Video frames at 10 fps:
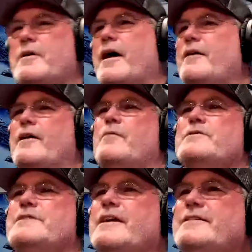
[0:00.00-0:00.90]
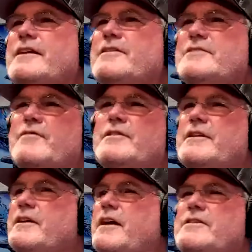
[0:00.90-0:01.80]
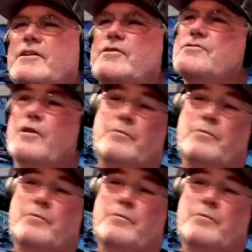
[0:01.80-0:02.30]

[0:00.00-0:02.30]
I was 17, 18 years old.